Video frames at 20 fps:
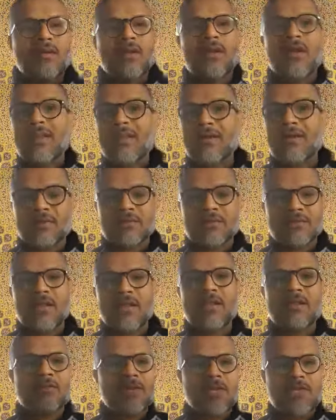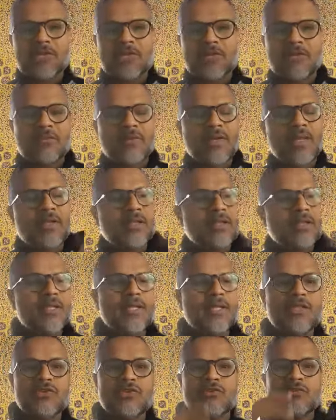coloration, right? It
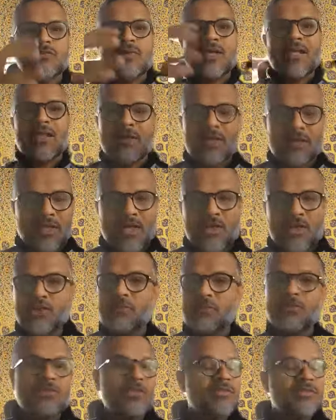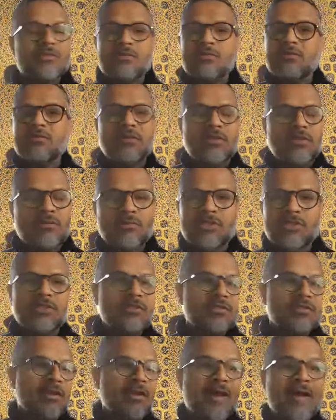leads to elongation, which
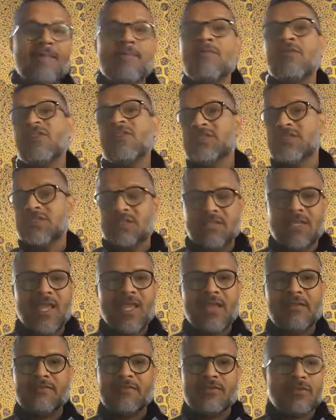is kam versus kaf.